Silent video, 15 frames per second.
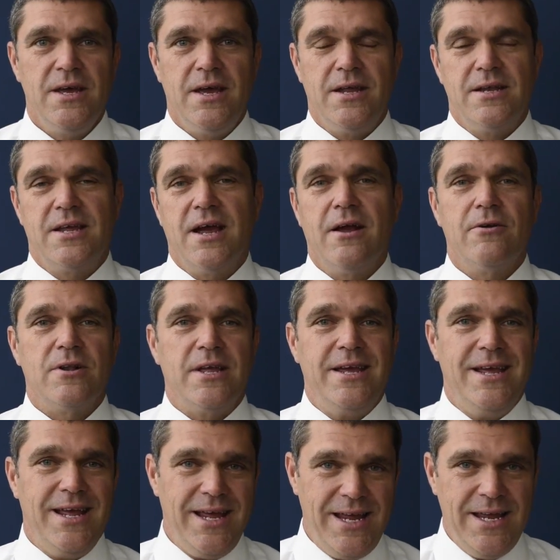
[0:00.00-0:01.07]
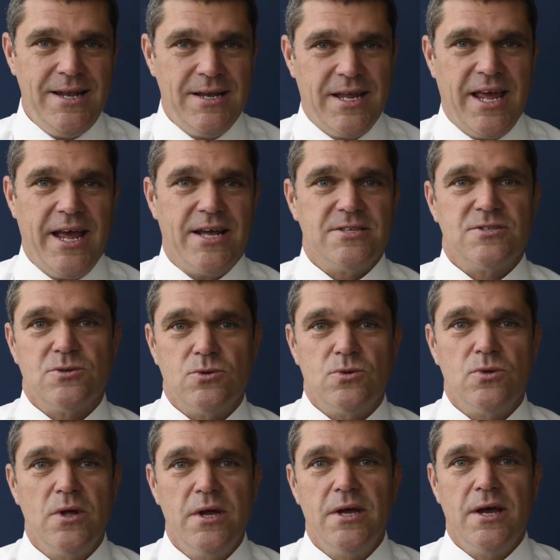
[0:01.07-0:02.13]
and currently in
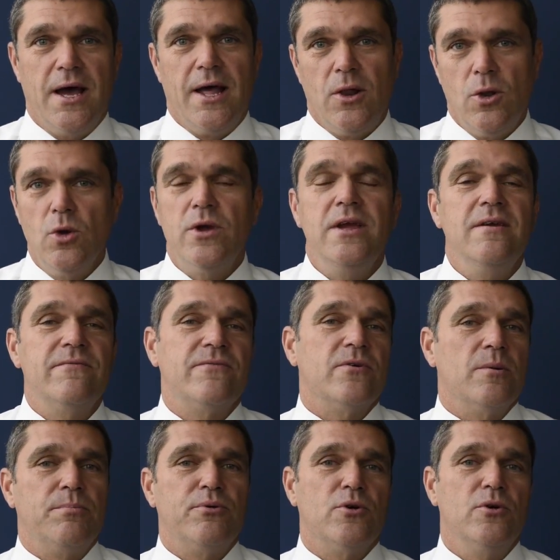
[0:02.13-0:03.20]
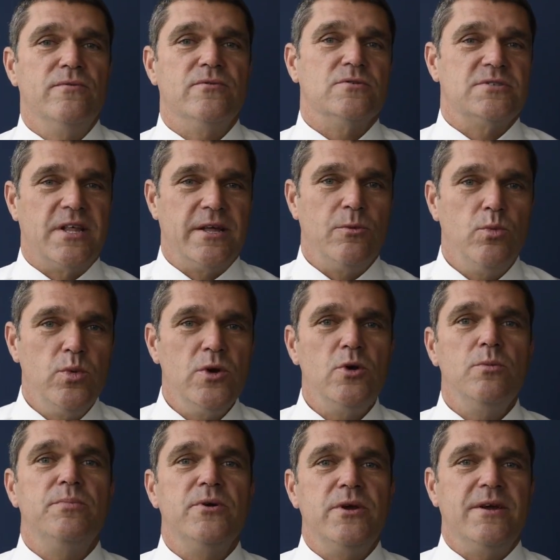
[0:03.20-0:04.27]
council looking for approval. So there will
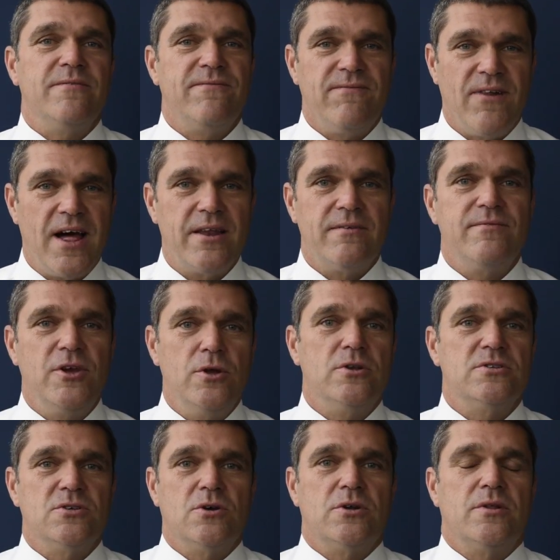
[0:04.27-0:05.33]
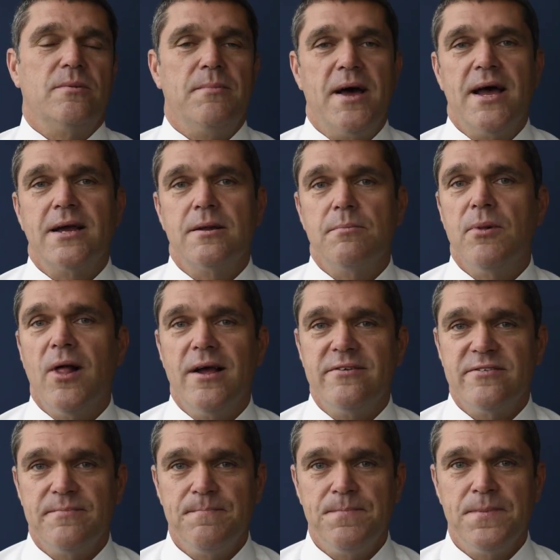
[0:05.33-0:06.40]
be a flood of units onto the
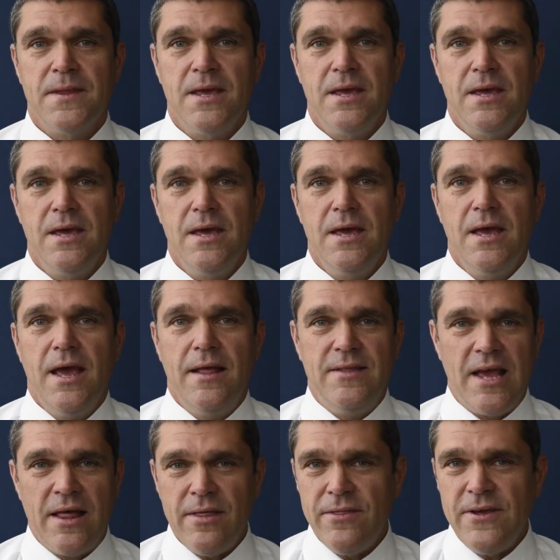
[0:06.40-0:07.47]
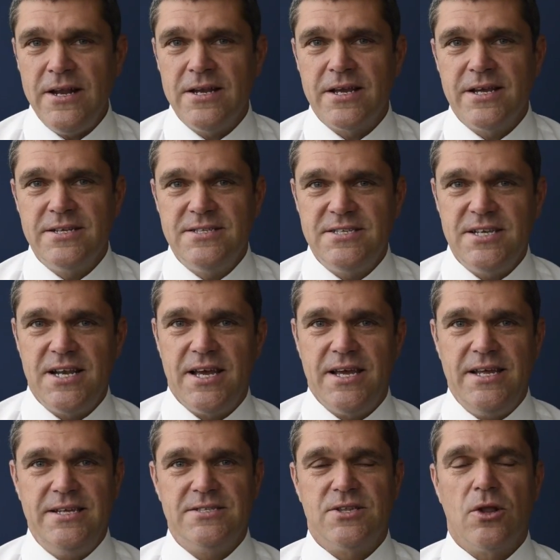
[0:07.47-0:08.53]
marketplace. And the other thing to consider
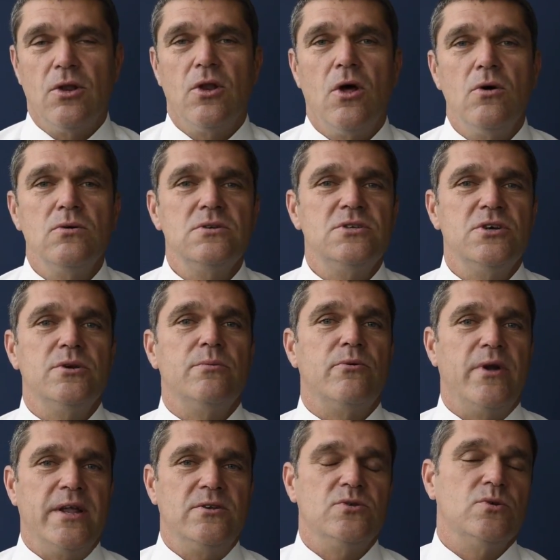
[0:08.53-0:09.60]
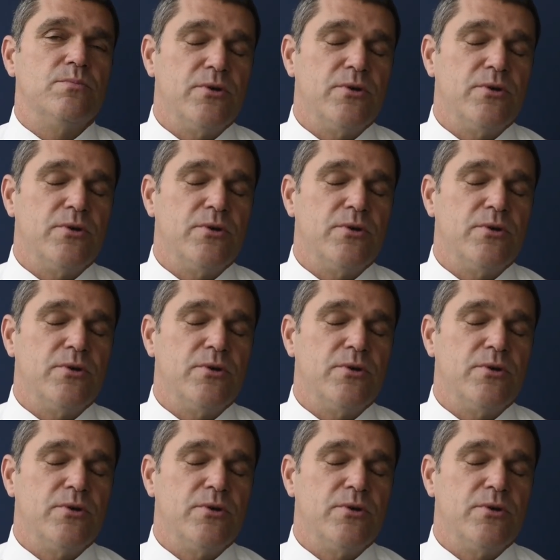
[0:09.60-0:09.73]
is the long-term rental